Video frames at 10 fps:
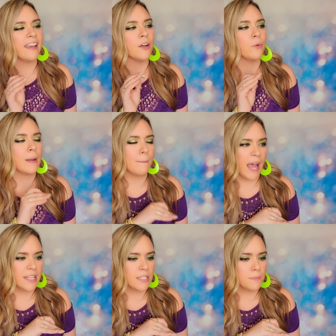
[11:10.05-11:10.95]
it
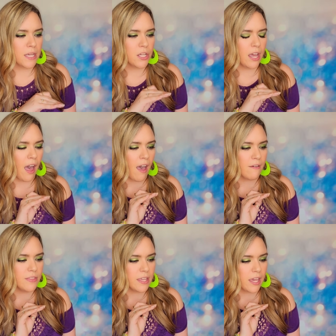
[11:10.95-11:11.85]
reminds me
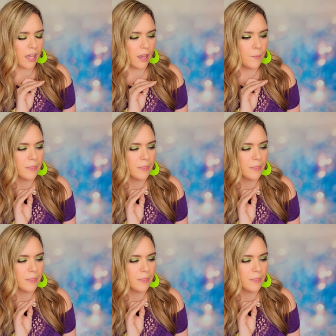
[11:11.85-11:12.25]
of the